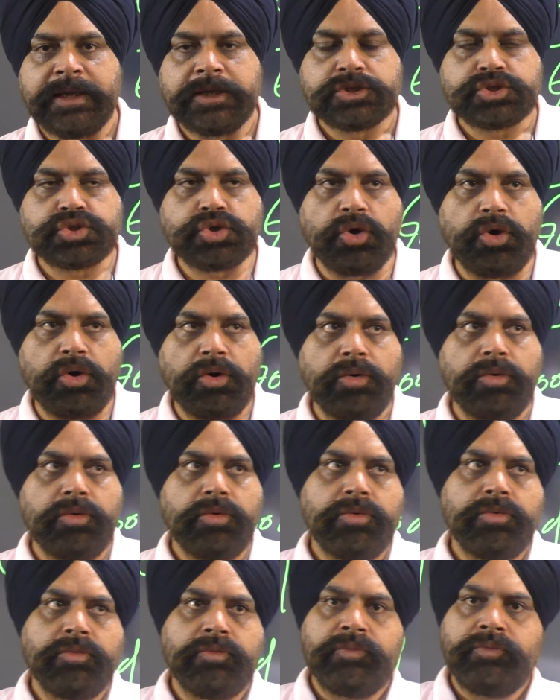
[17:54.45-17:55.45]
So,
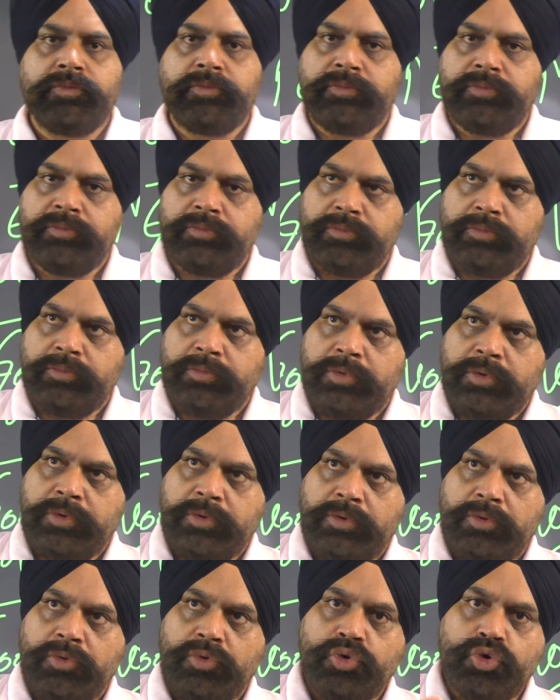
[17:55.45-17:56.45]

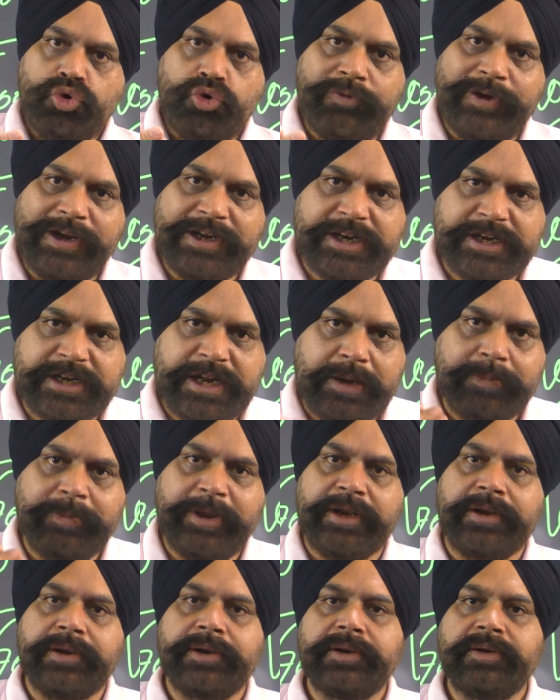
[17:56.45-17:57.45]
who will
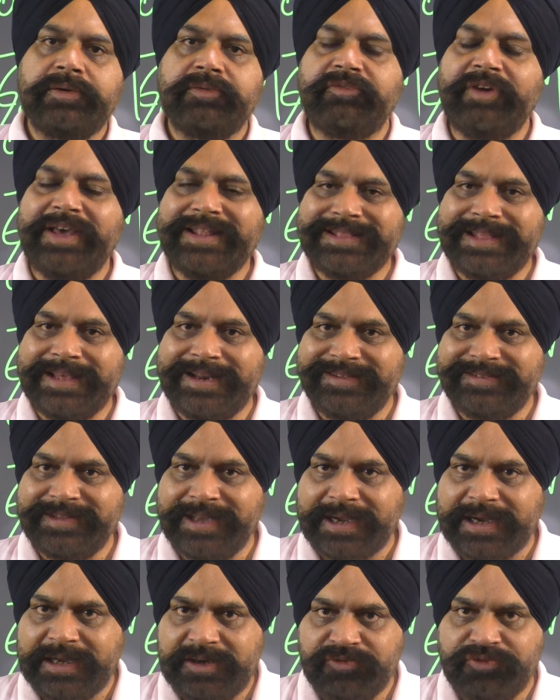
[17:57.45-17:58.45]
determine when there is
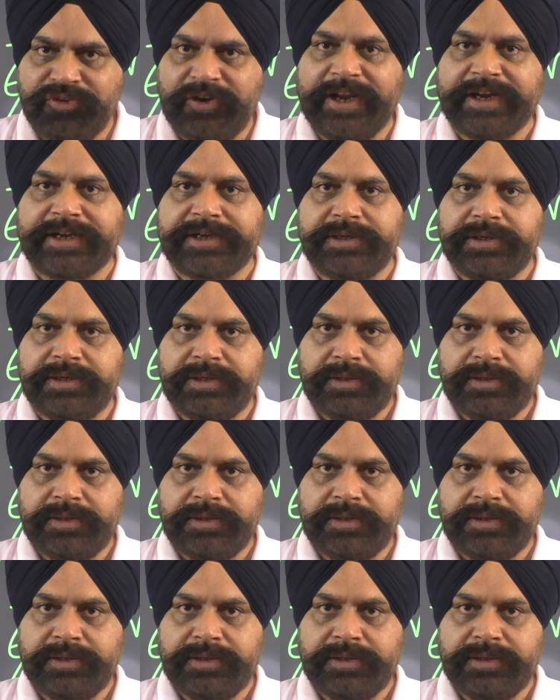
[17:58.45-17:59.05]
a conflict?